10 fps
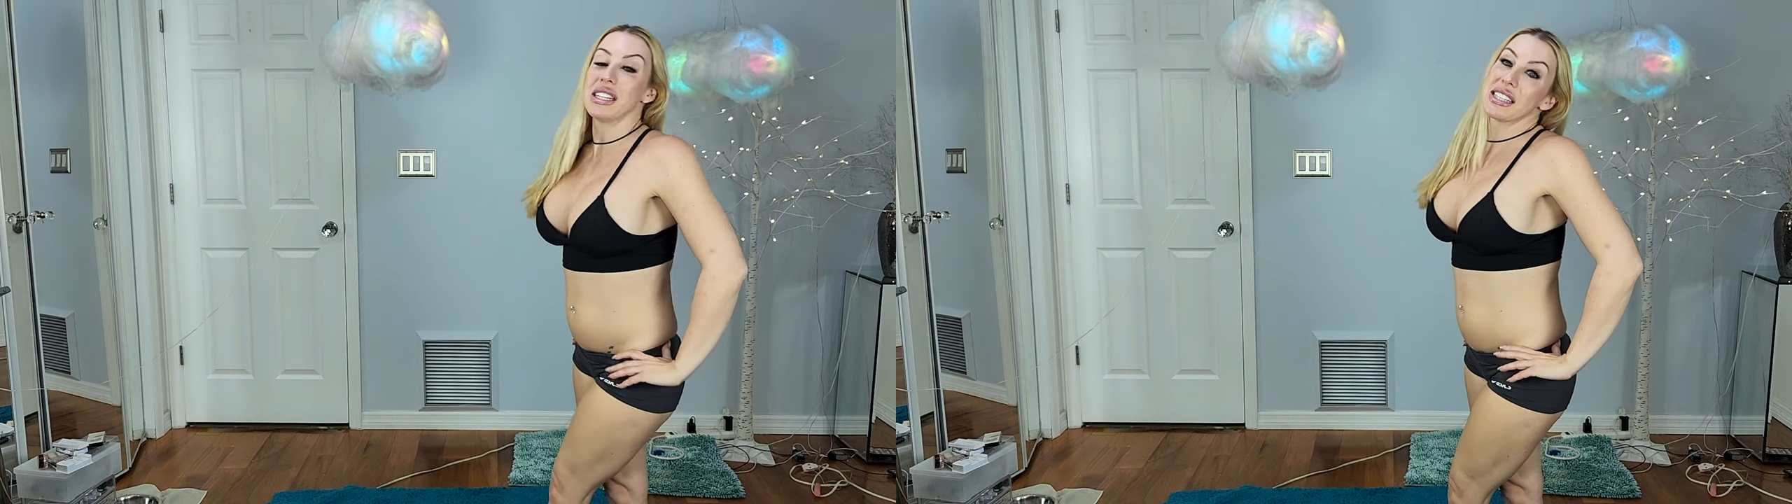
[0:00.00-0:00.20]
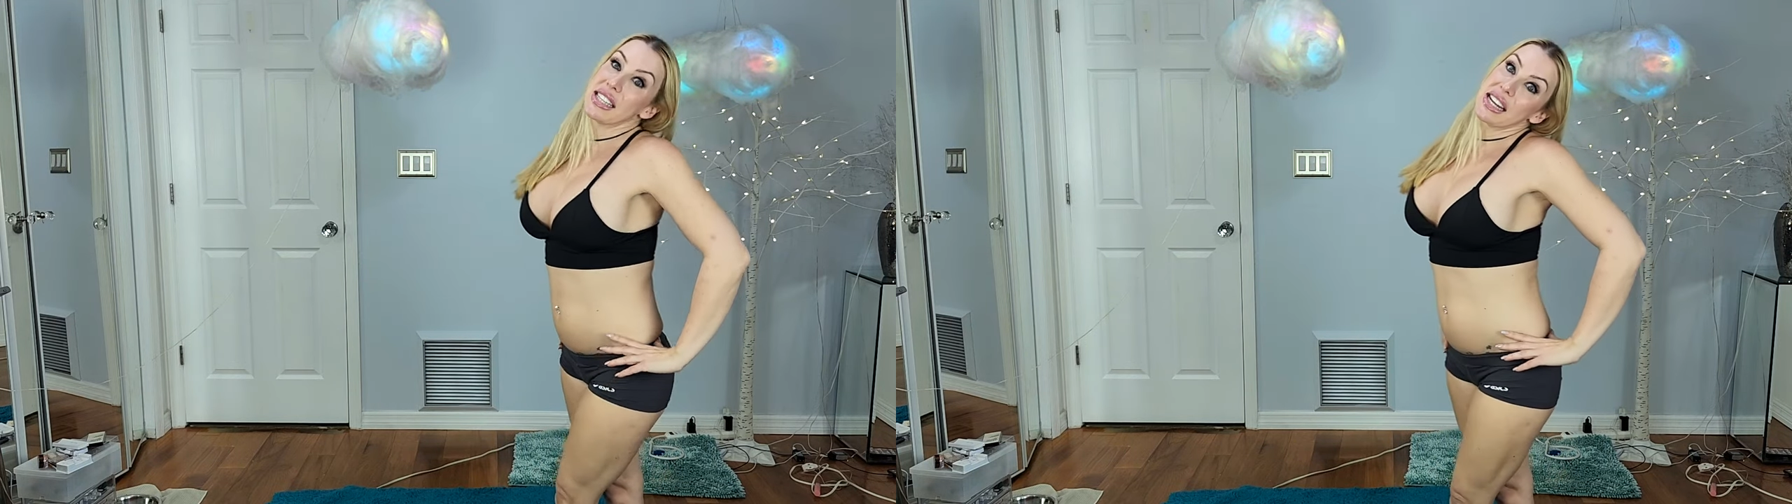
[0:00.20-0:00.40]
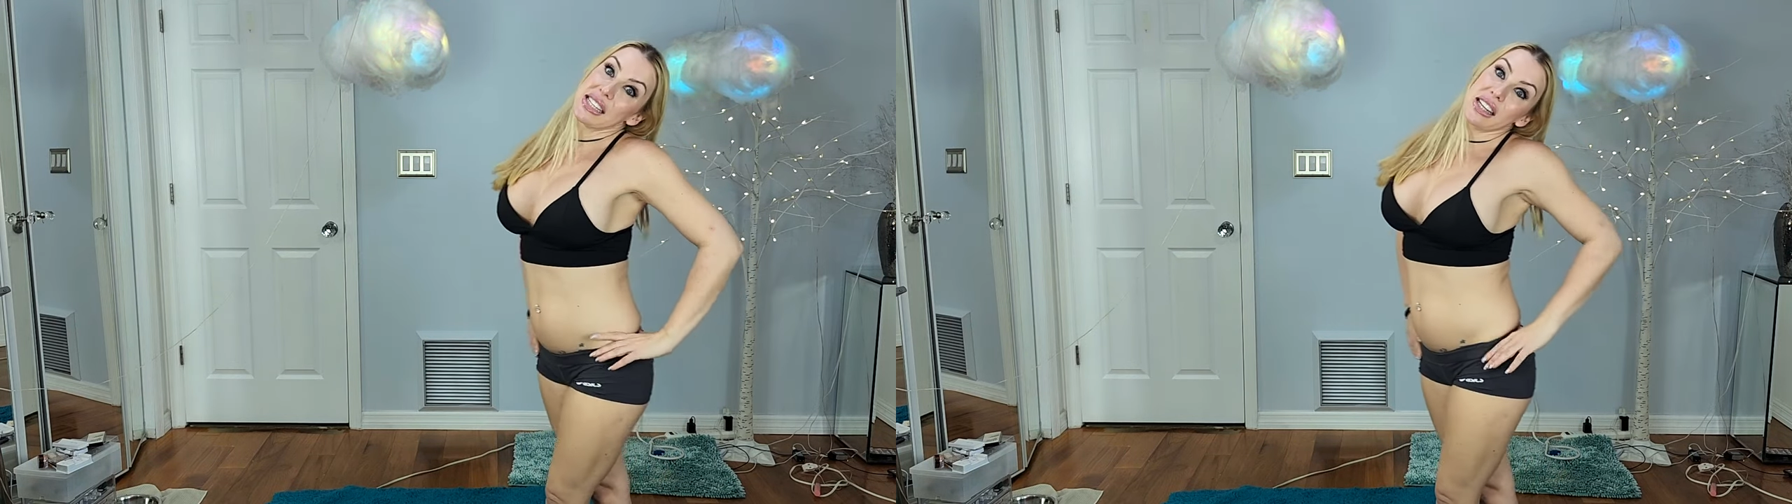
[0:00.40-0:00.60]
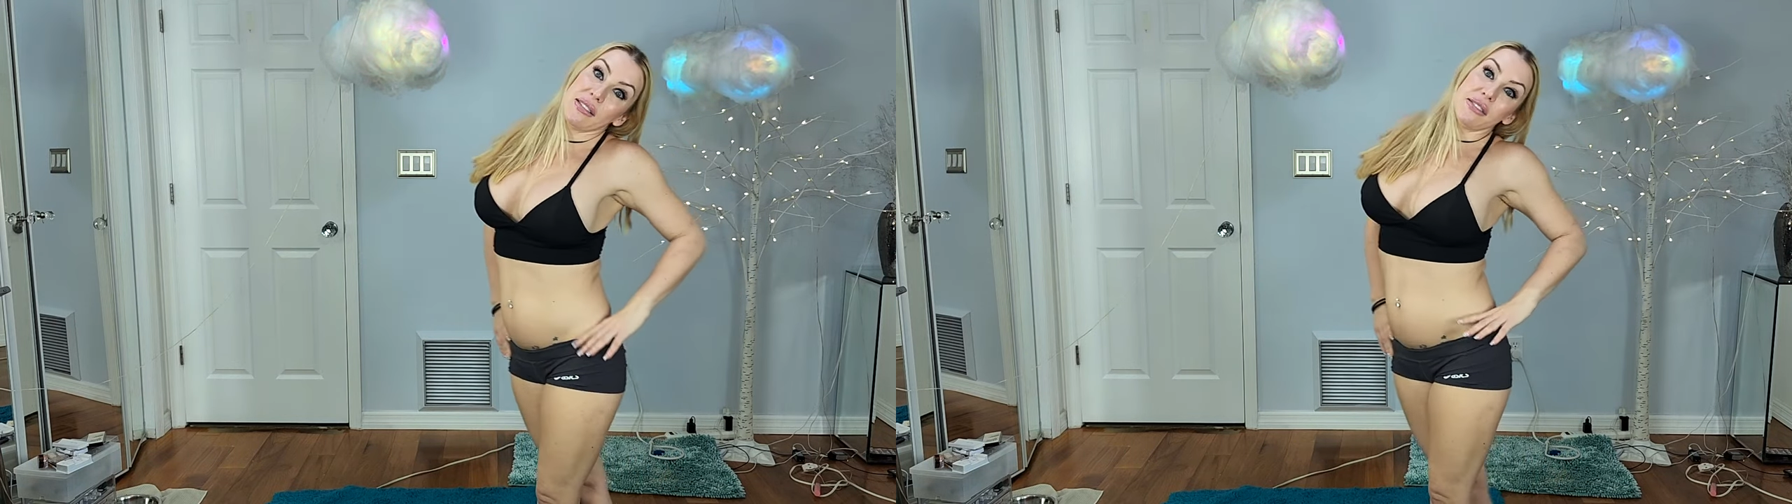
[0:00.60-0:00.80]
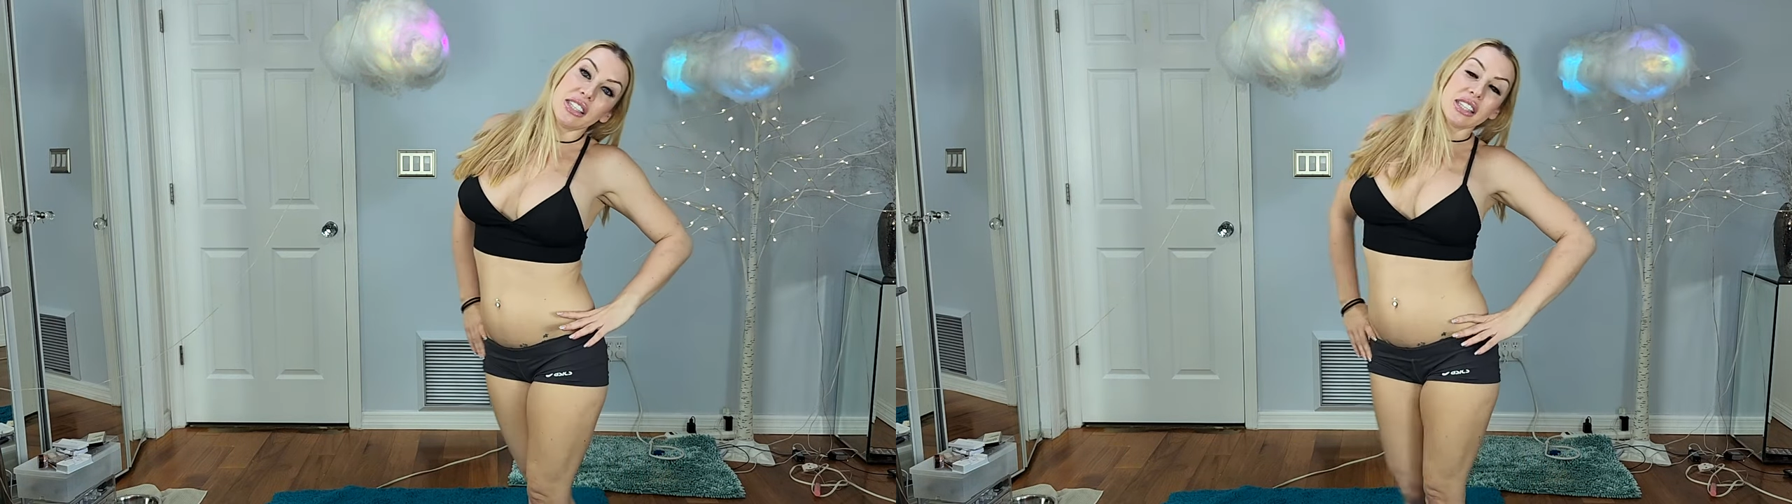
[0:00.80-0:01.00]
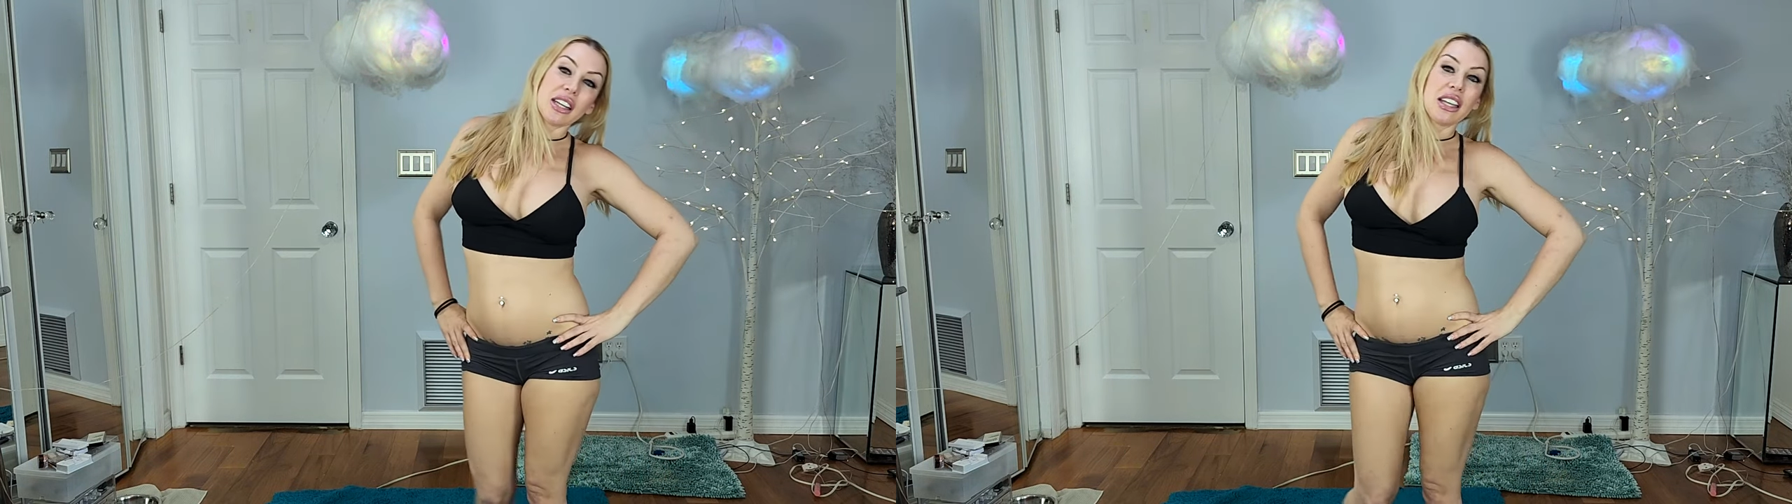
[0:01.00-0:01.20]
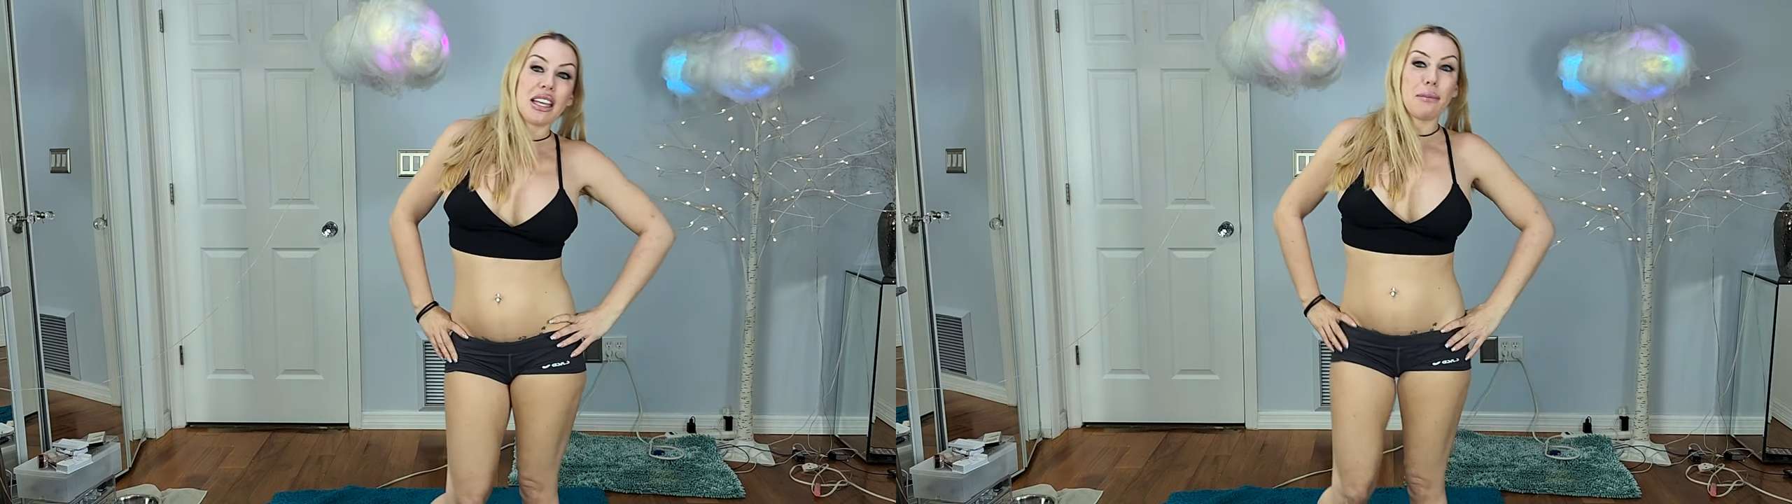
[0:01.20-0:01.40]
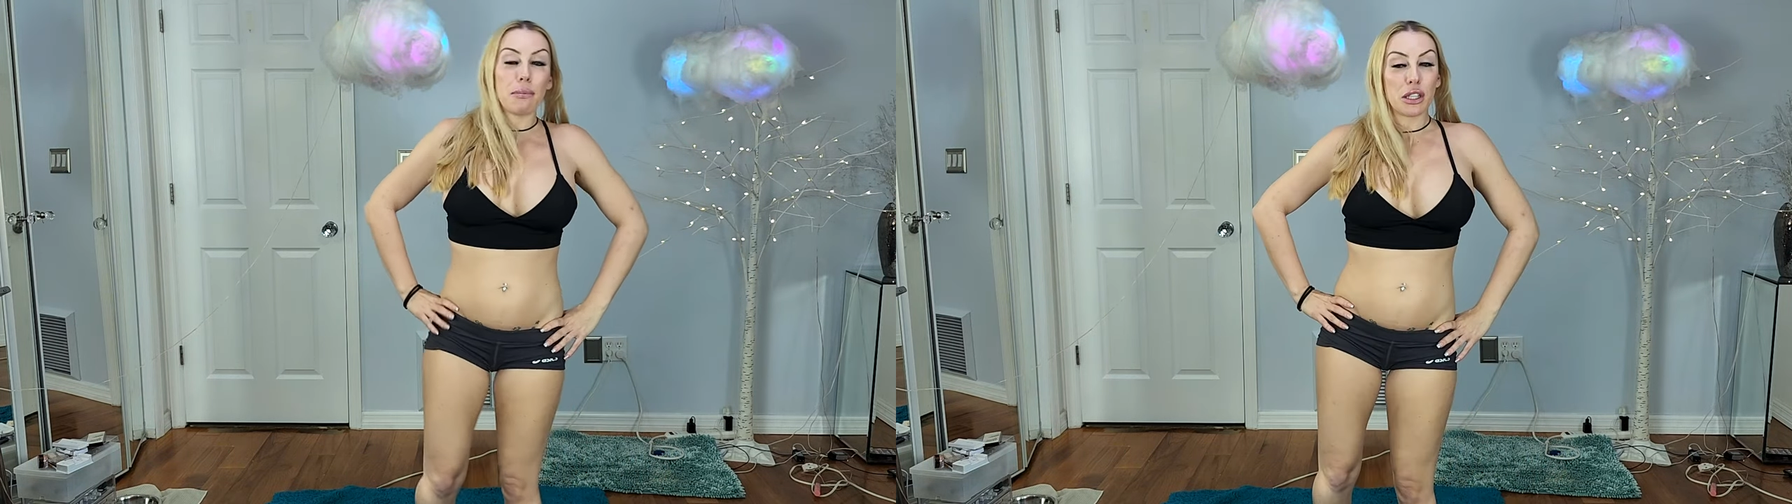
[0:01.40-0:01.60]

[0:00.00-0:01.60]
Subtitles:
incentives to keep